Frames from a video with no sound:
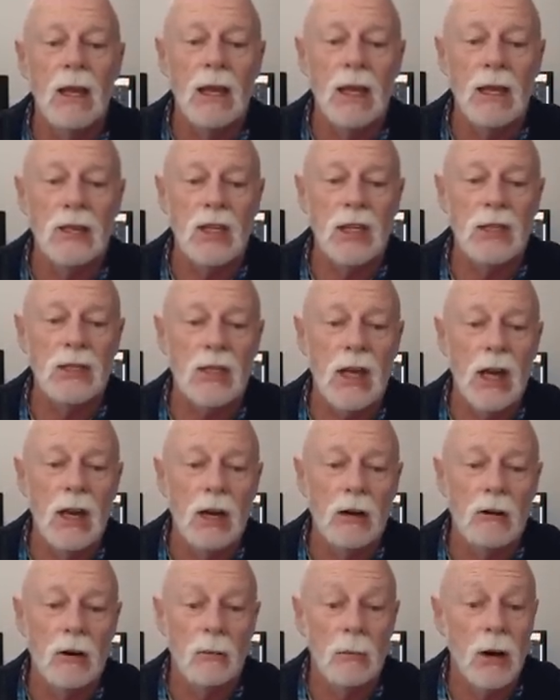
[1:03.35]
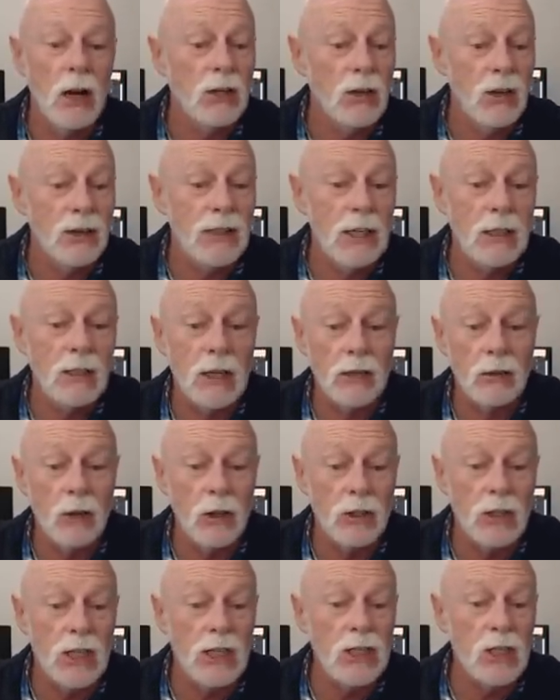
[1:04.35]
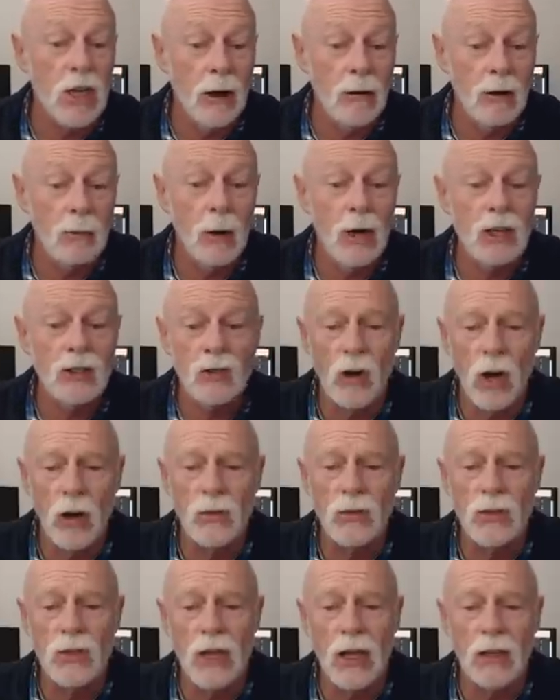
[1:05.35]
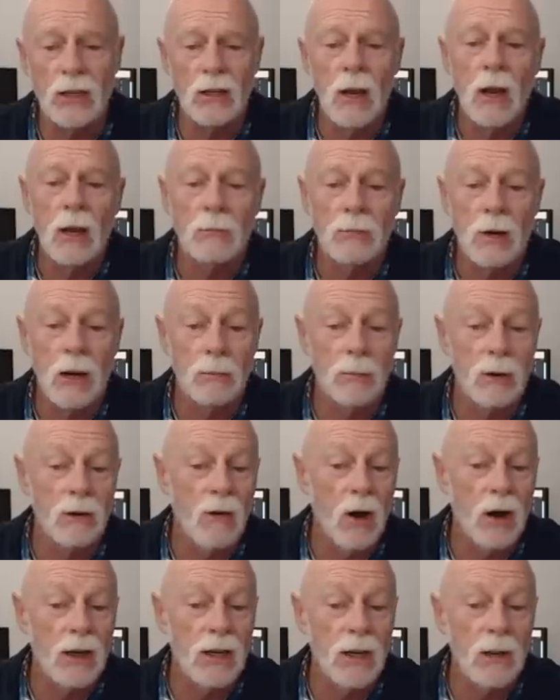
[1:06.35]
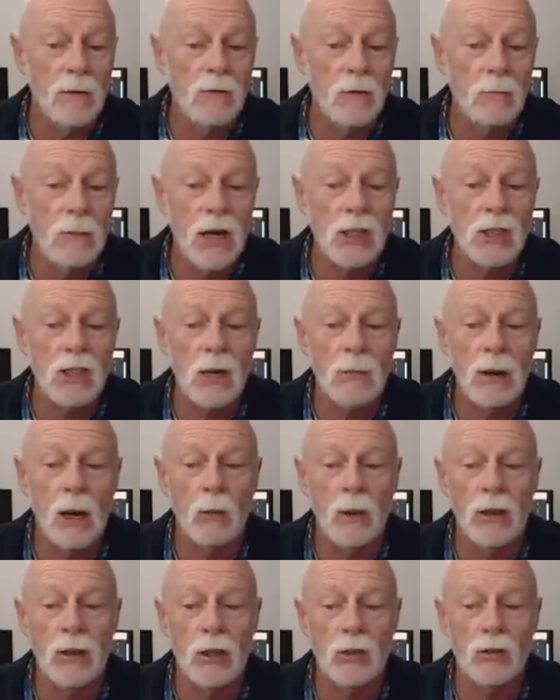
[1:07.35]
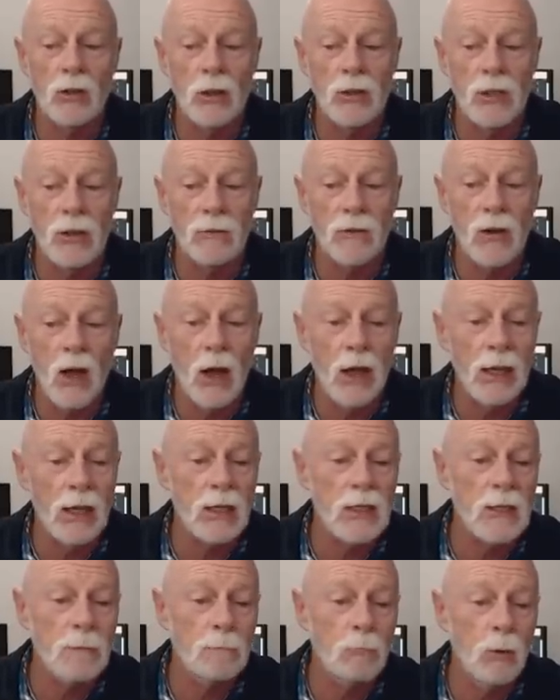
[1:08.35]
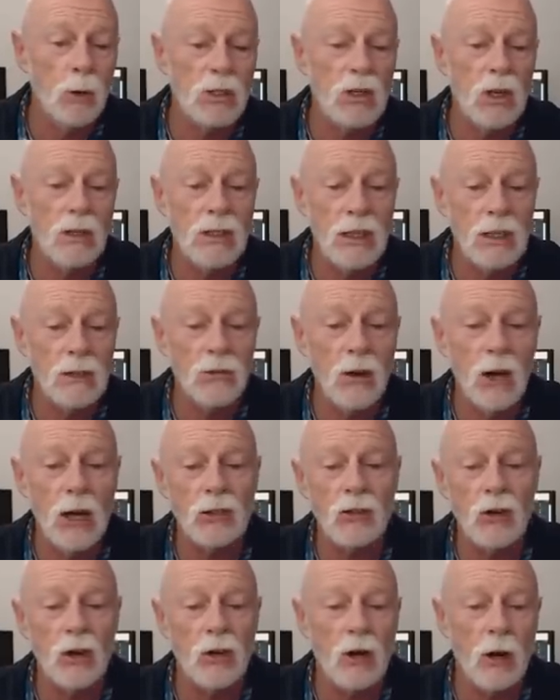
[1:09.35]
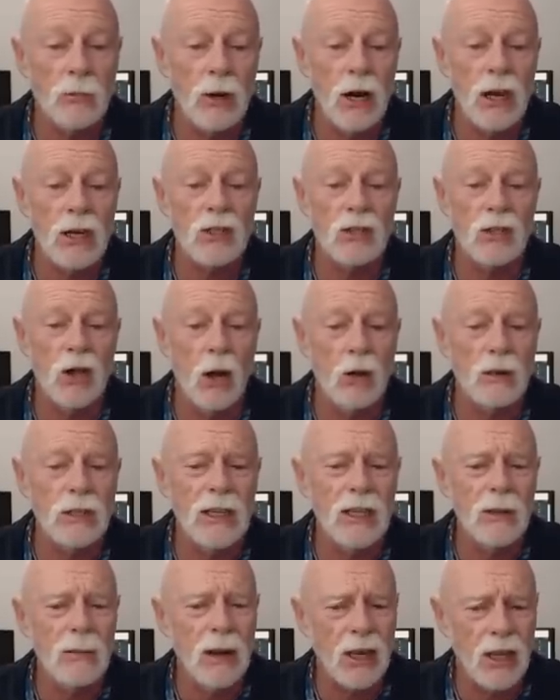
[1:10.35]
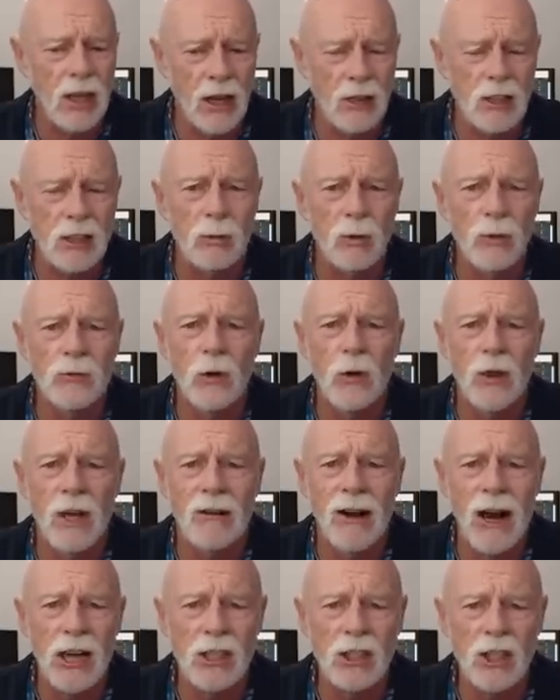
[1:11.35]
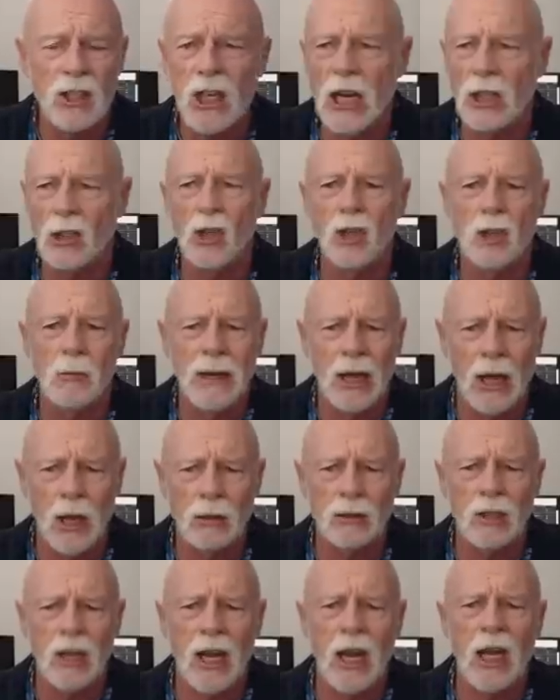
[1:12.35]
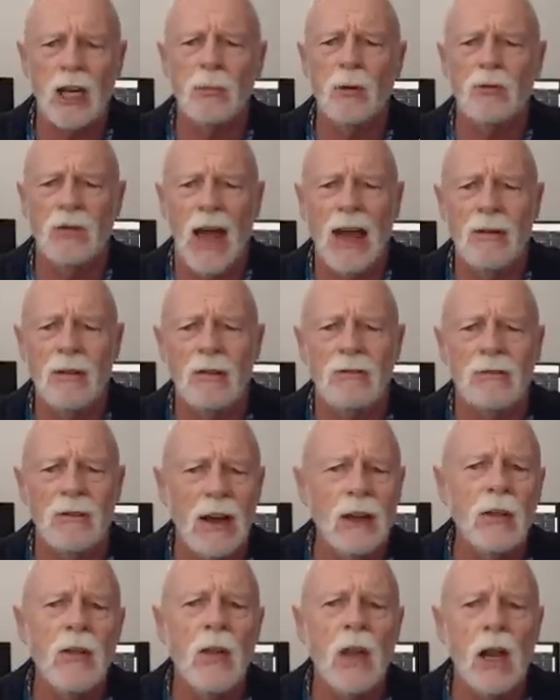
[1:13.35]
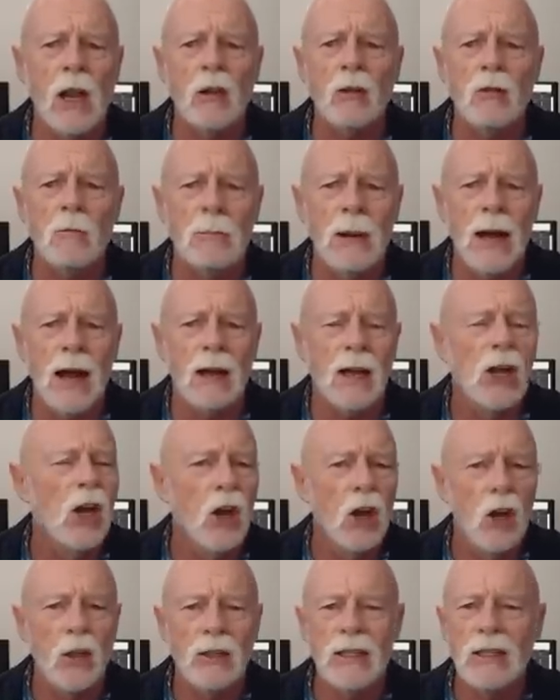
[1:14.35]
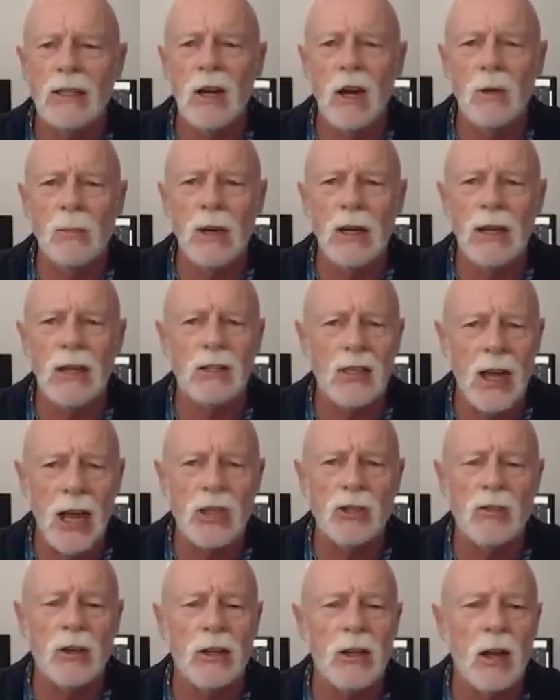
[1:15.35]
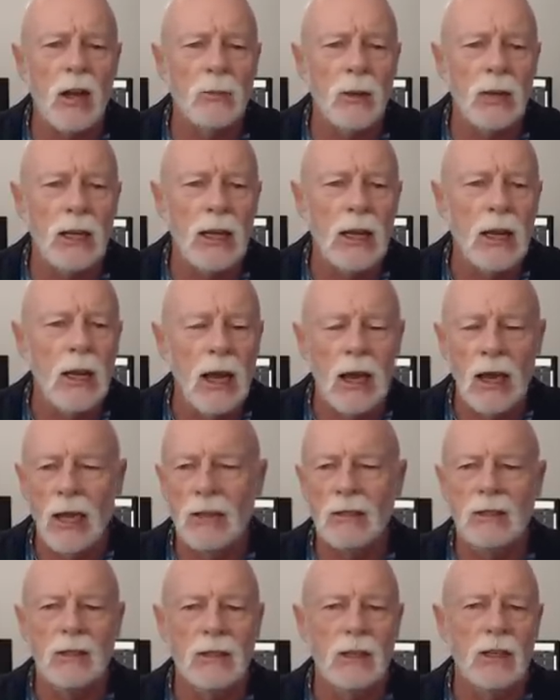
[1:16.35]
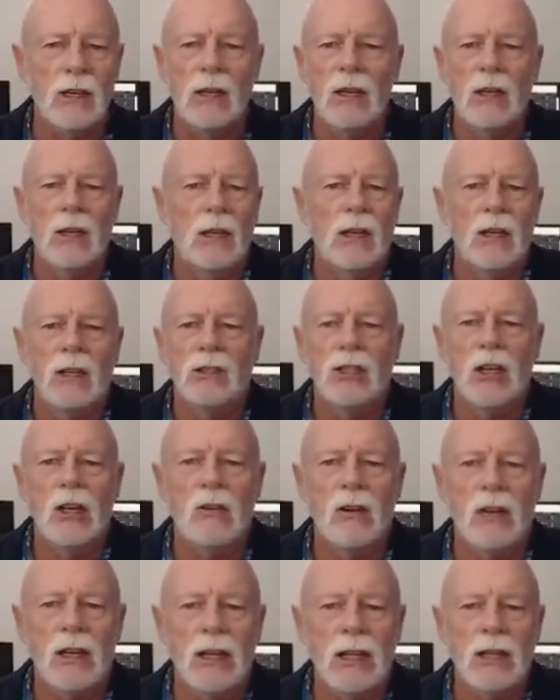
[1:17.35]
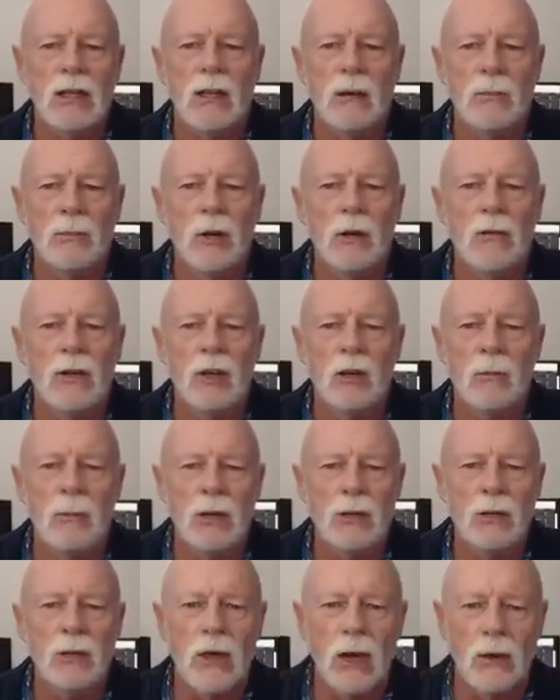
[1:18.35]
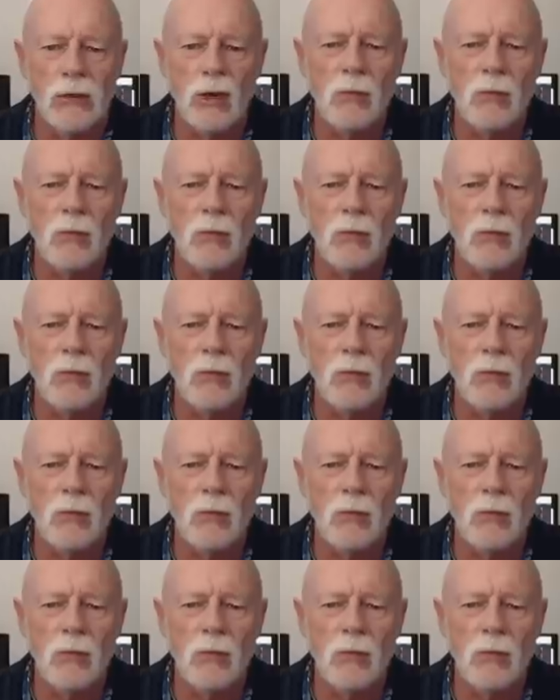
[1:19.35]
It says, Remote ID technology is carried by drones that can provide information about where the drones are flying and supports identifying drone operators and holding them accountable for their actions. Yes, you should be held accountable for having fun in the local park, hurting nobody, endangering nobody, and generally improving your mental health.